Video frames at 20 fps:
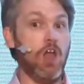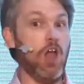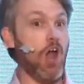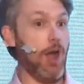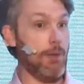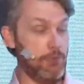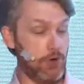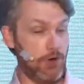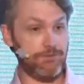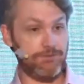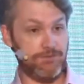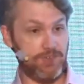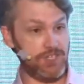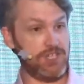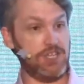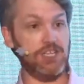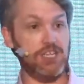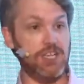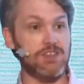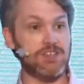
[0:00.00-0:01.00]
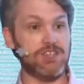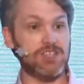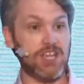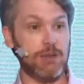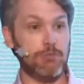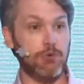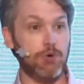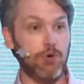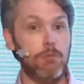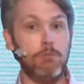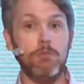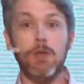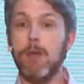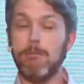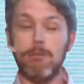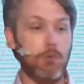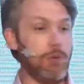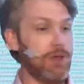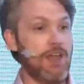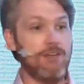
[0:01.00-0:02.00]
I'm not physically in the same room,
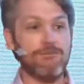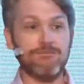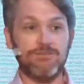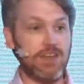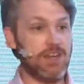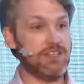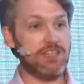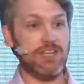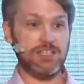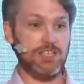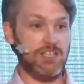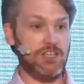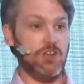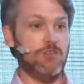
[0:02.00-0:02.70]
but we have fantastic